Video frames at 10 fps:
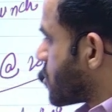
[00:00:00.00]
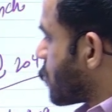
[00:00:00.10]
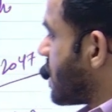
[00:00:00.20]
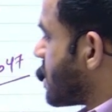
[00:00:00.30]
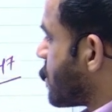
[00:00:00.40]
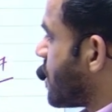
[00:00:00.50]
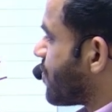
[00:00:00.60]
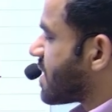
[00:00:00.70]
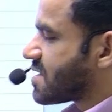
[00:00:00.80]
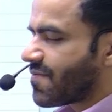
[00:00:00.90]
So it
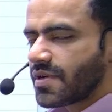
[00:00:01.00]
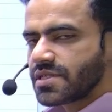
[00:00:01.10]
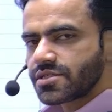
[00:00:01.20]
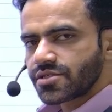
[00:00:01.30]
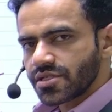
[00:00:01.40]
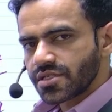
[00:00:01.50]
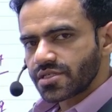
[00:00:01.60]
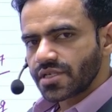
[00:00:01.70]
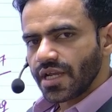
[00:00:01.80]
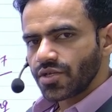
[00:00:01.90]
was the first
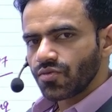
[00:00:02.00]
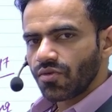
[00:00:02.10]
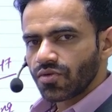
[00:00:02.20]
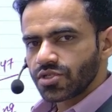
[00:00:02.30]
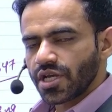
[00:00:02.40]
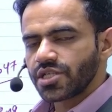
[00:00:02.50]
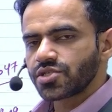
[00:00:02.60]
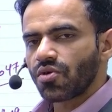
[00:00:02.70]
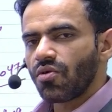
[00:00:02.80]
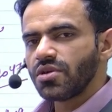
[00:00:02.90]
state to launch its own